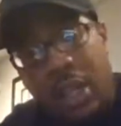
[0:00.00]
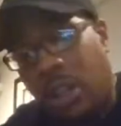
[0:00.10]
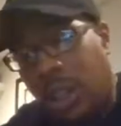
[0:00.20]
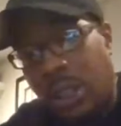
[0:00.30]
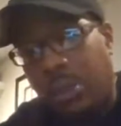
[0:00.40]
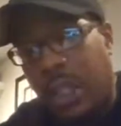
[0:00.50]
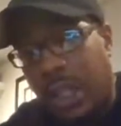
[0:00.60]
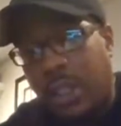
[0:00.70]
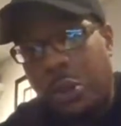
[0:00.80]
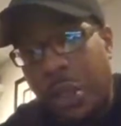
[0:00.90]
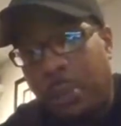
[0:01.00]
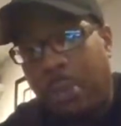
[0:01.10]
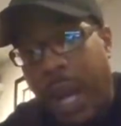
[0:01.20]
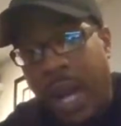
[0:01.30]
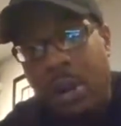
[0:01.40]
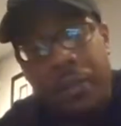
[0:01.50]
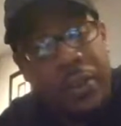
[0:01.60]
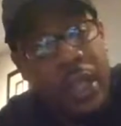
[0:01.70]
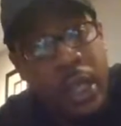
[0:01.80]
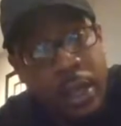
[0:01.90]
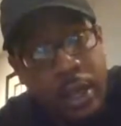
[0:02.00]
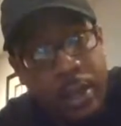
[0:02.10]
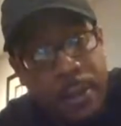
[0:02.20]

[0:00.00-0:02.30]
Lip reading: Y'all think we get treated bad over here?